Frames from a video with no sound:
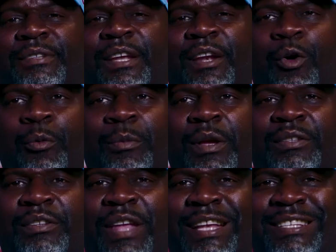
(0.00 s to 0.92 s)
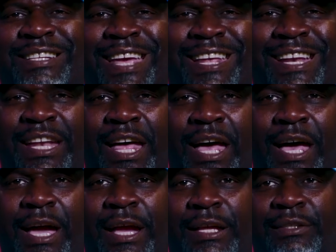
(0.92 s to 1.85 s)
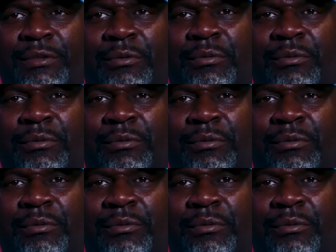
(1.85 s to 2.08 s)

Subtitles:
Attended Ole Miss 1989 to